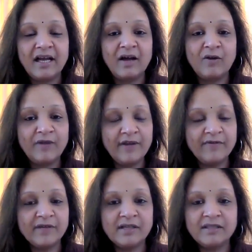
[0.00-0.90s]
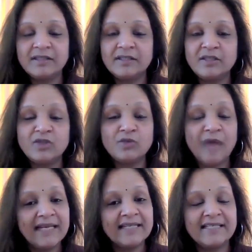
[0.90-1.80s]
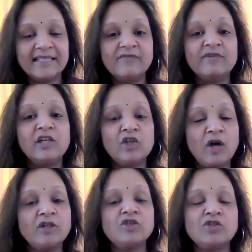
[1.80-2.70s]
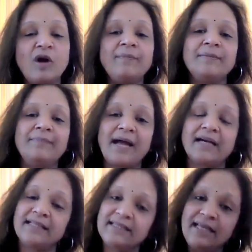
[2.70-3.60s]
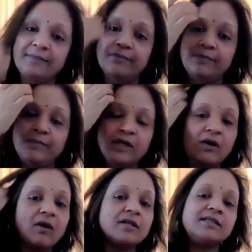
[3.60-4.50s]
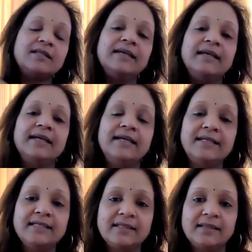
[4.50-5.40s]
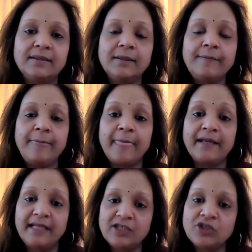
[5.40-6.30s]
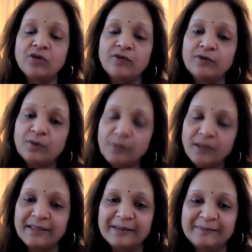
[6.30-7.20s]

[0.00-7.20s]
However, the duality will not stop impacting them because it is the nature of the world.